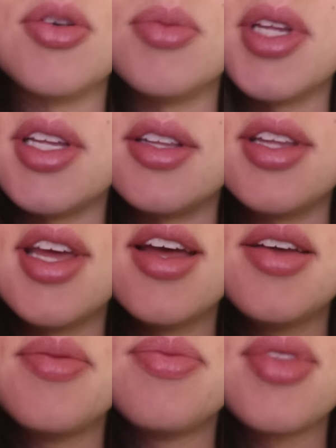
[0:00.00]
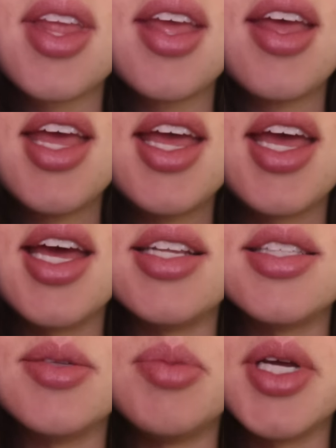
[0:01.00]
from Ilia,
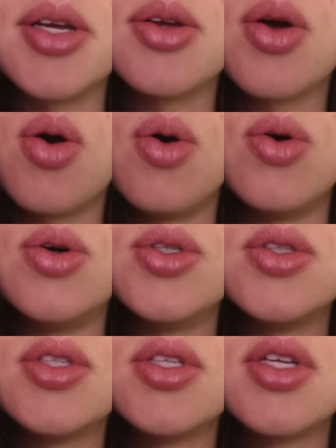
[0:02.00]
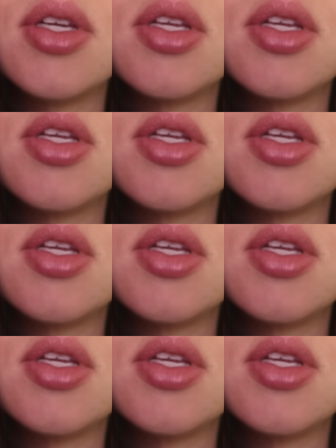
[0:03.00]
and it's a bit cold